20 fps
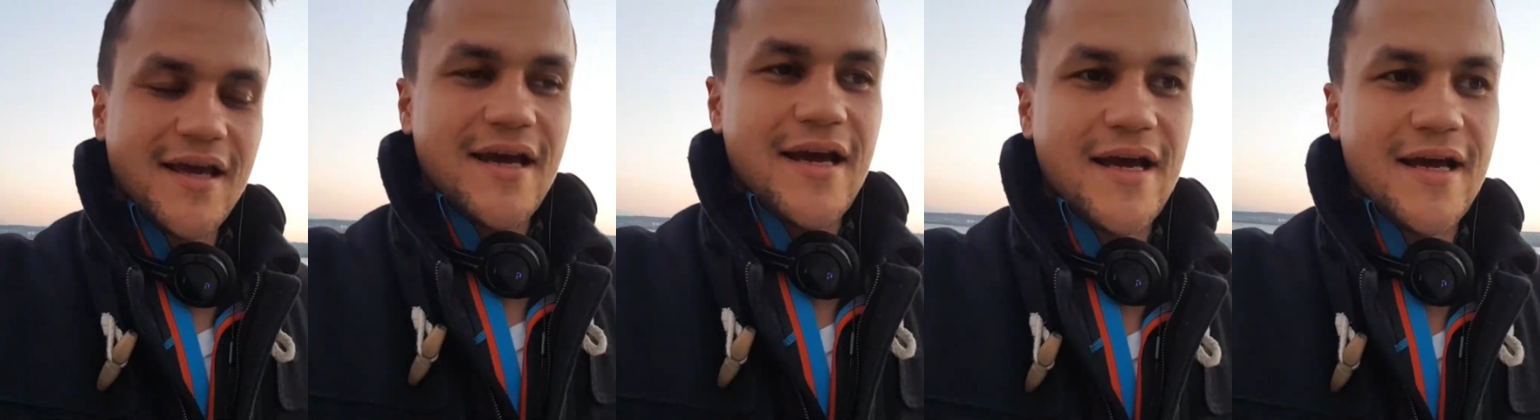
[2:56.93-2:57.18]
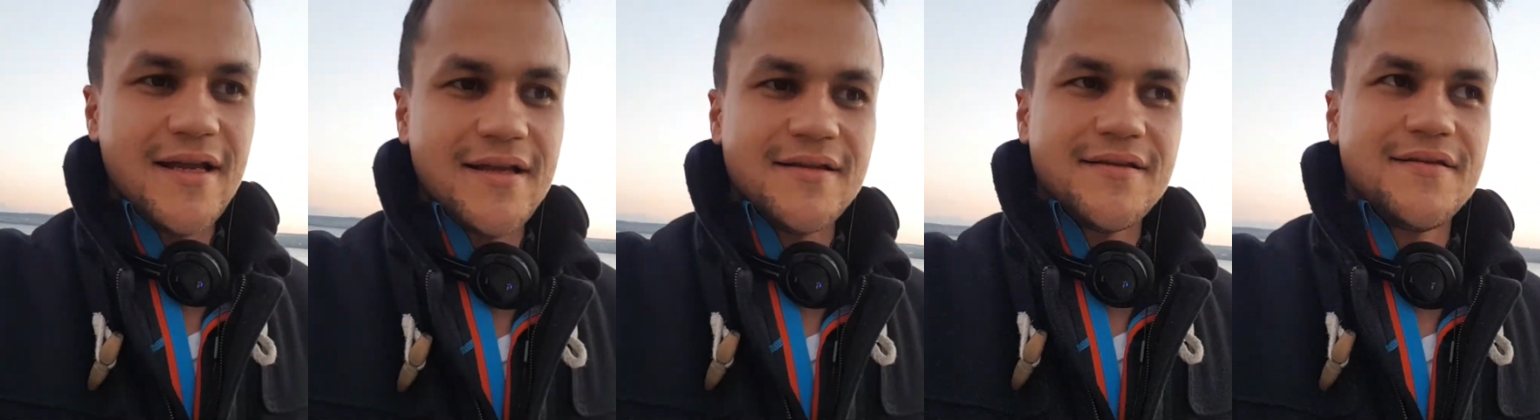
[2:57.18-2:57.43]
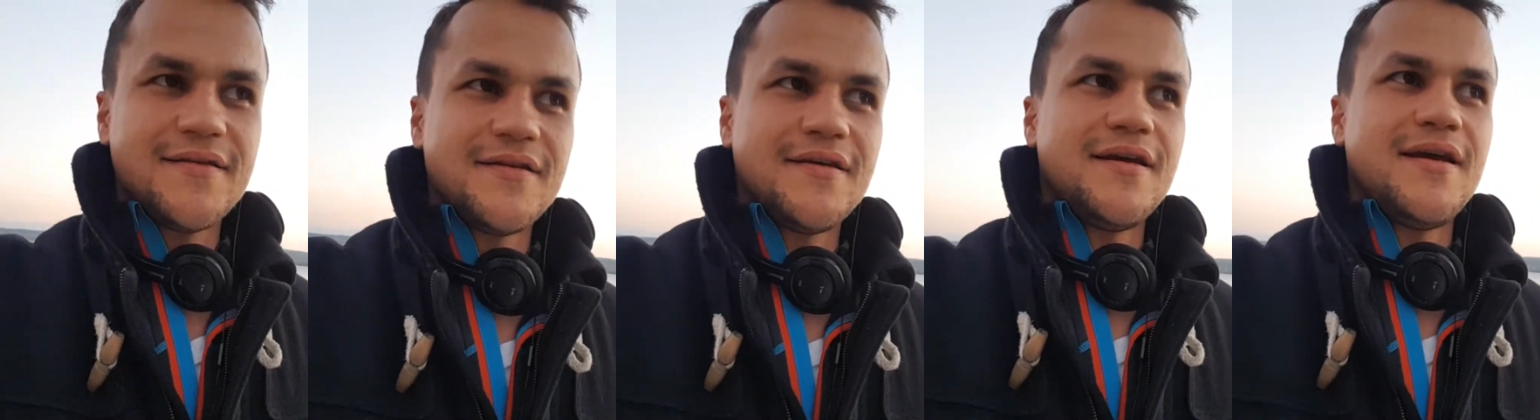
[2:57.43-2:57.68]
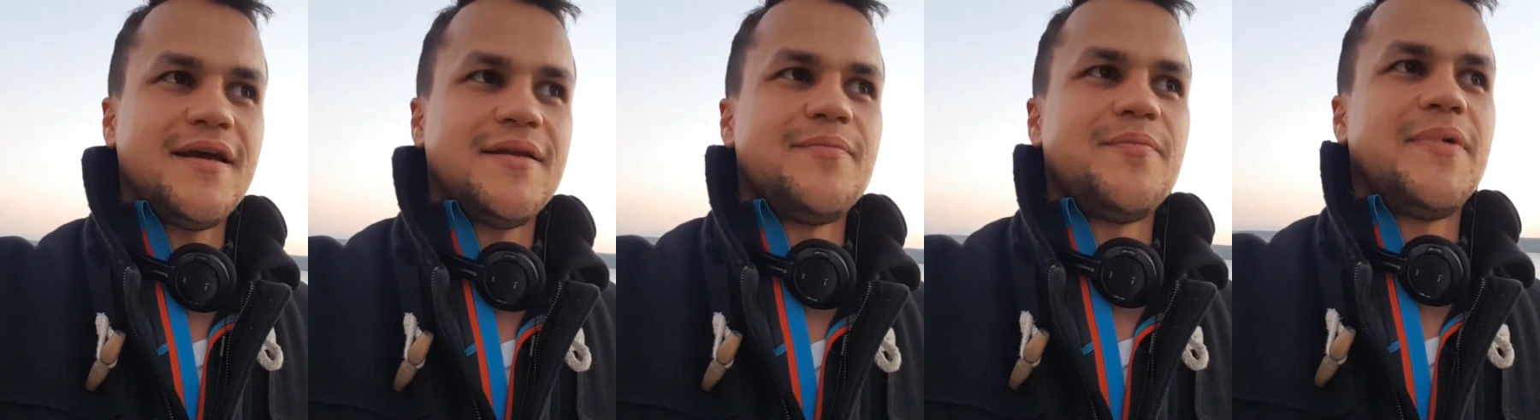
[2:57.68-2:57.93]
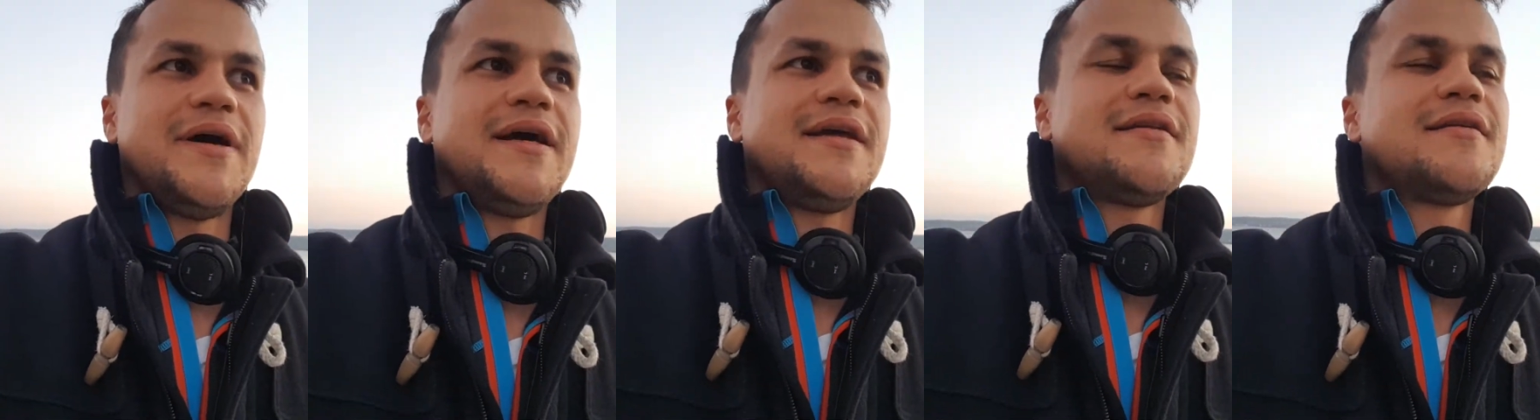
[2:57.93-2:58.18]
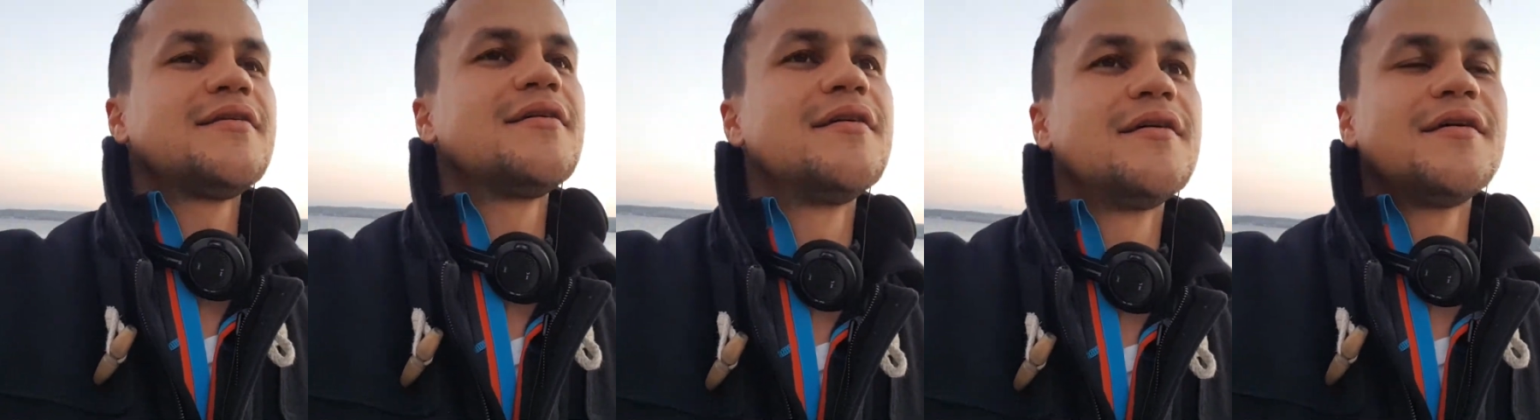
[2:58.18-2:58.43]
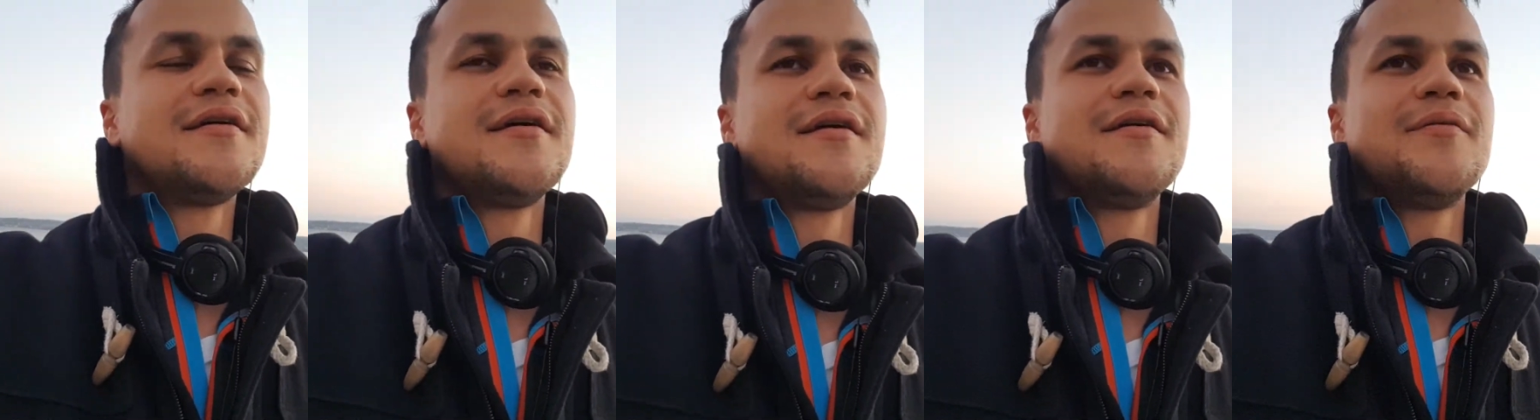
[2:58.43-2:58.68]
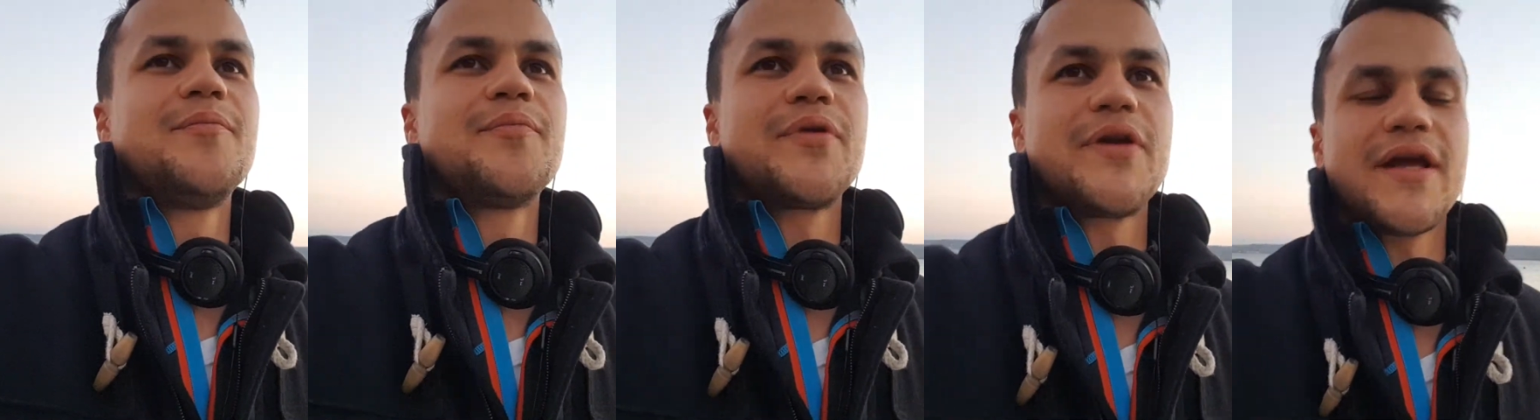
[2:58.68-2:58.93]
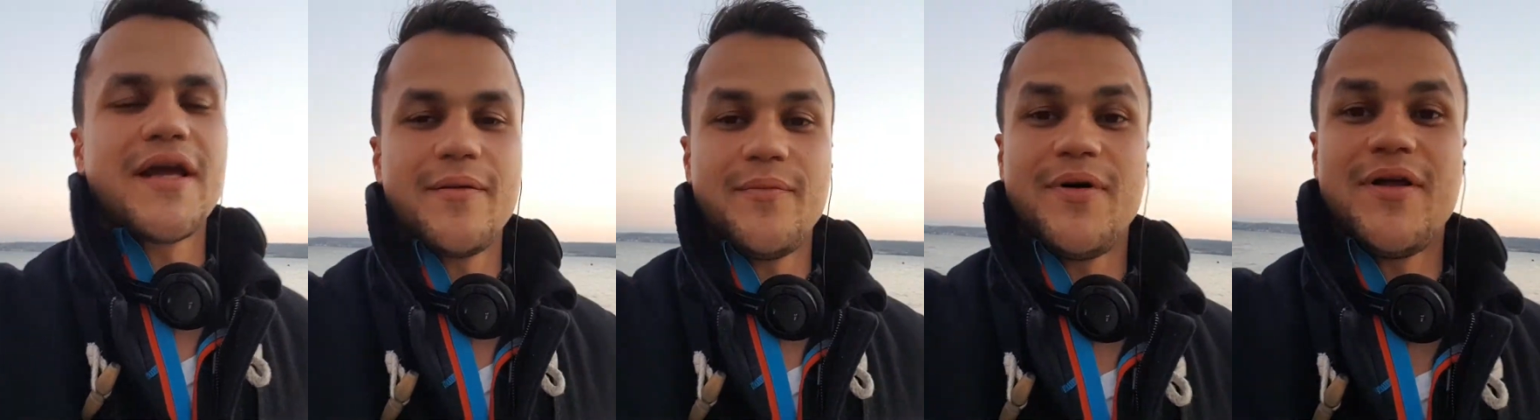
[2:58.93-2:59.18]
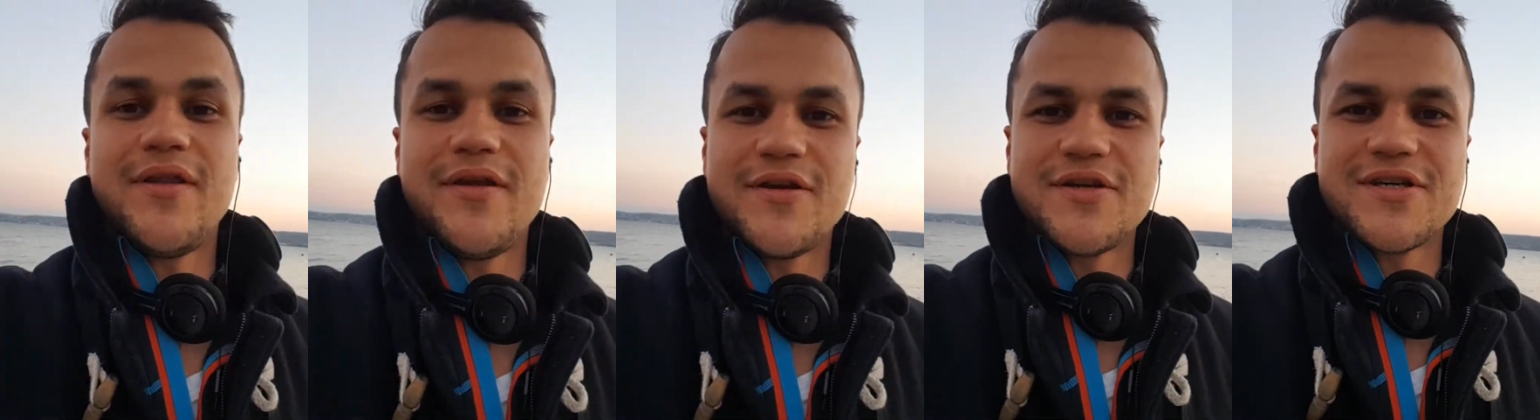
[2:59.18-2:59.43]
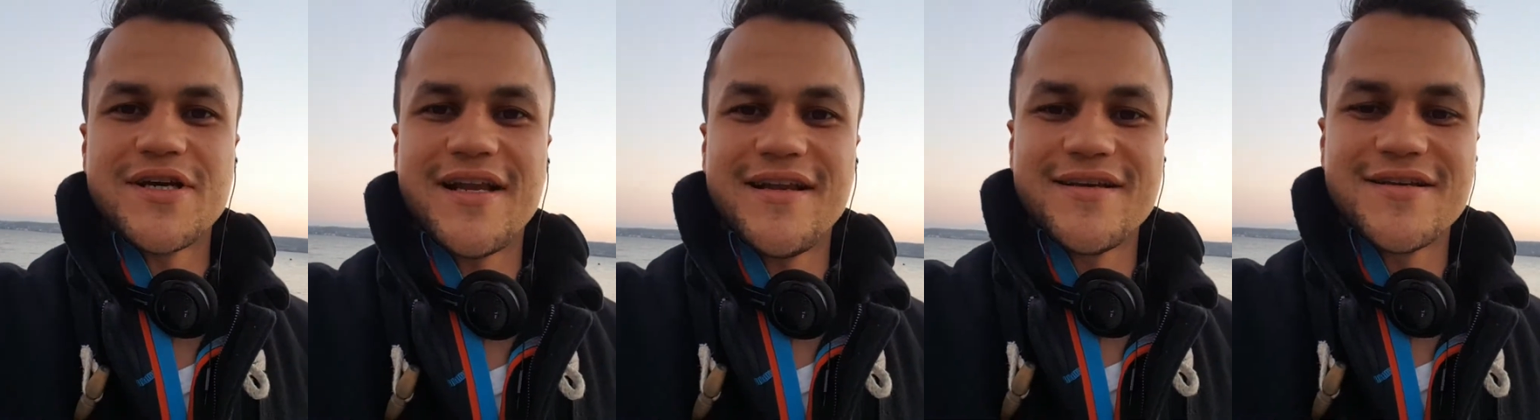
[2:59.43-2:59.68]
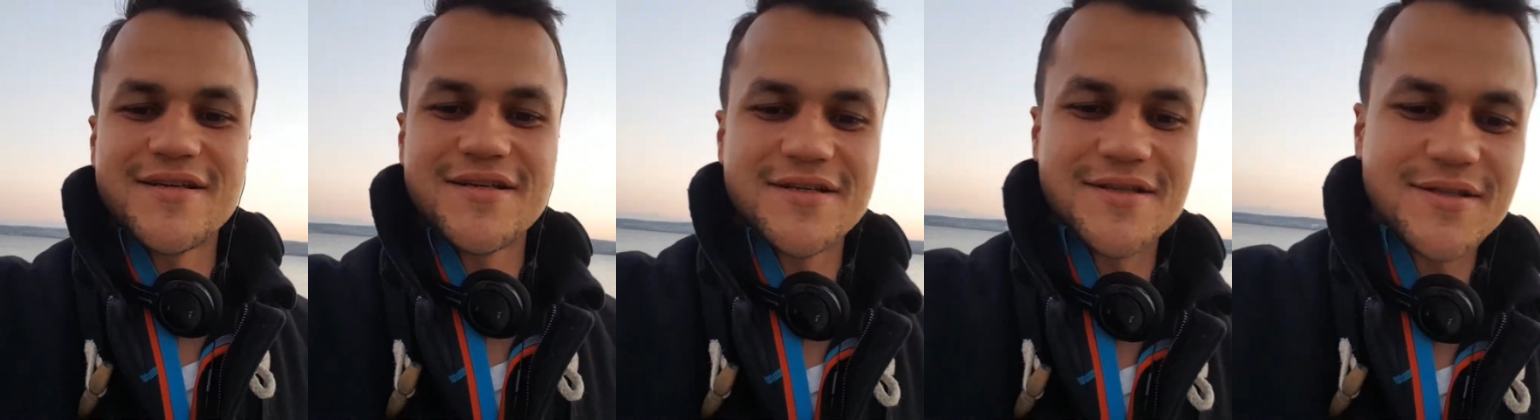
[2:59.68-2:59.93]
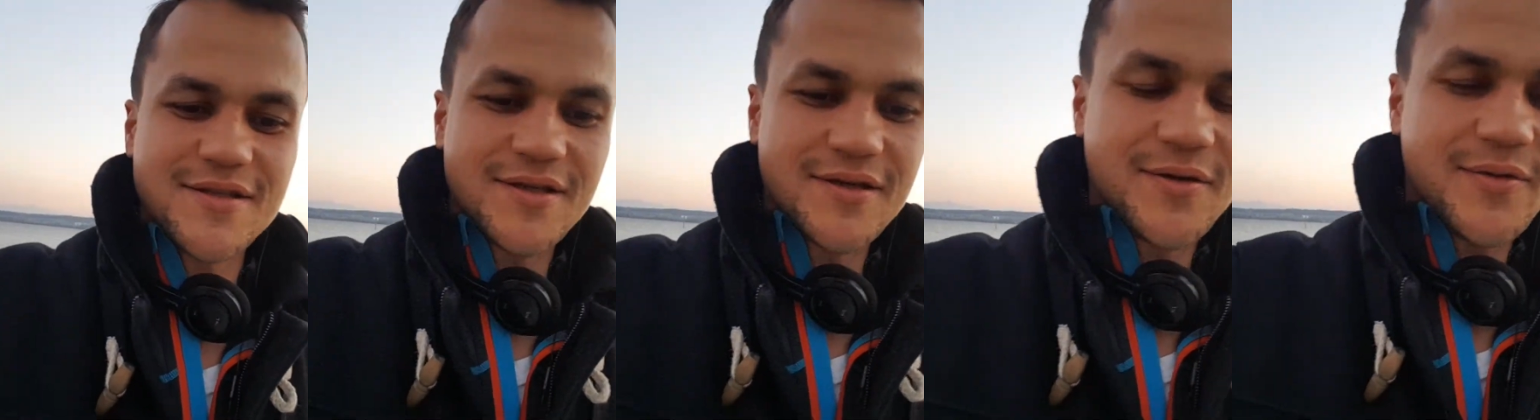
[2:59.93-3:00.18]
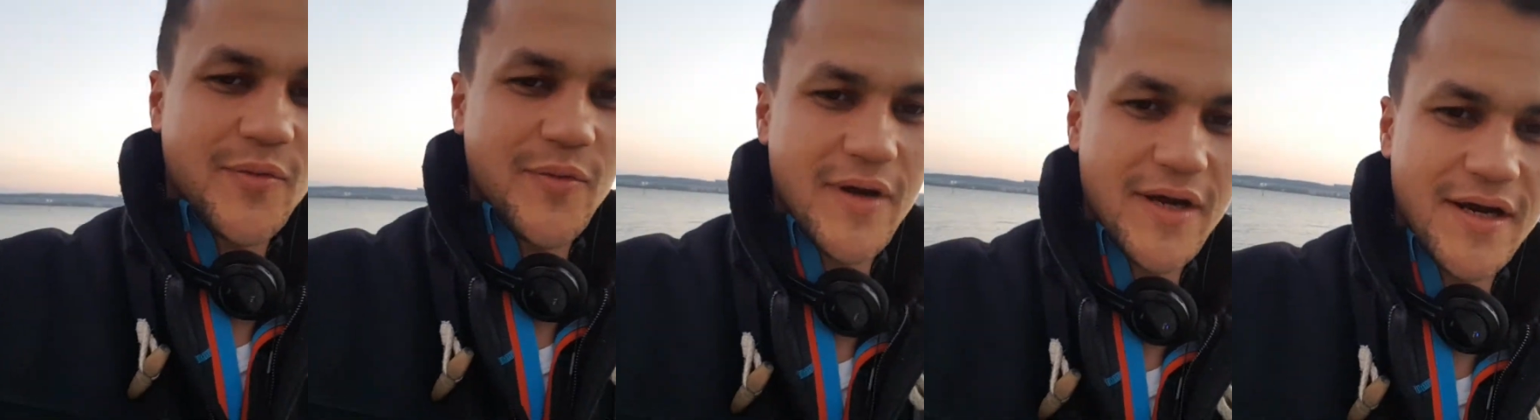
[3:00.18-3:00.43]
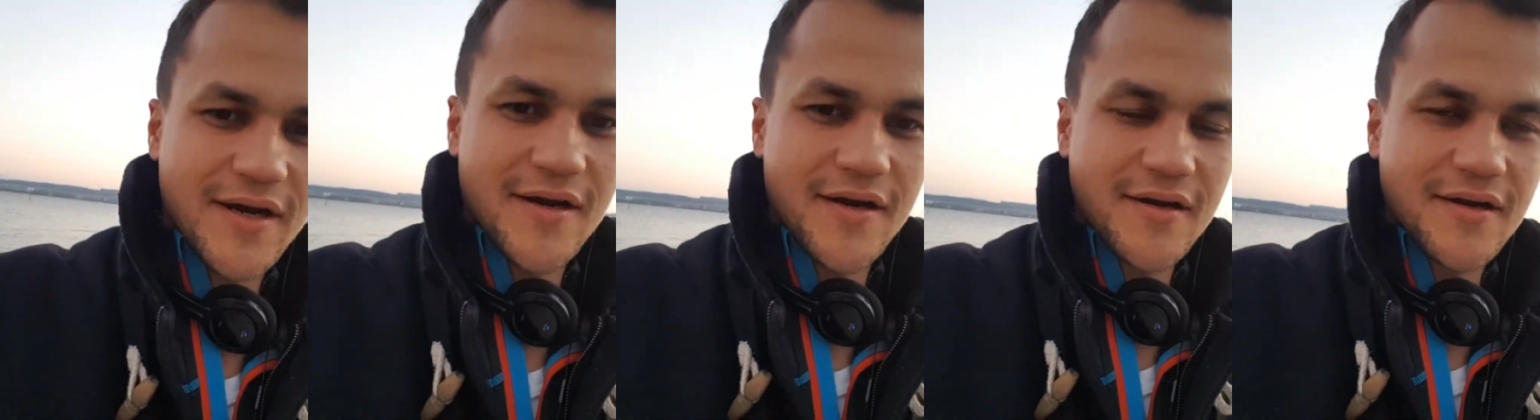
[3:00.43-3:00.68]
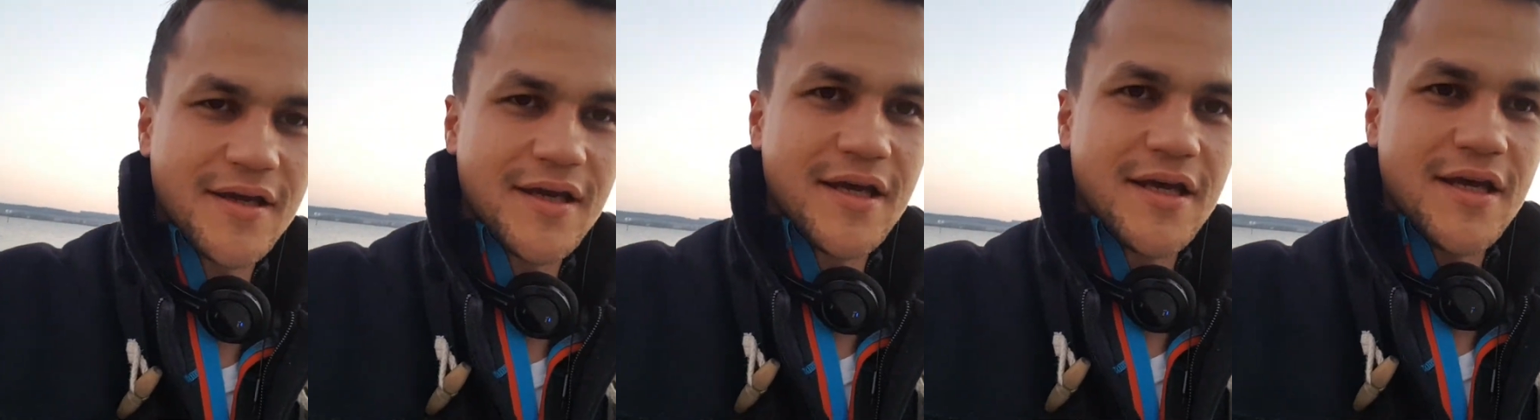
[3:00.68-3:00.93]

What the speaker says: and it might bring up other challenges where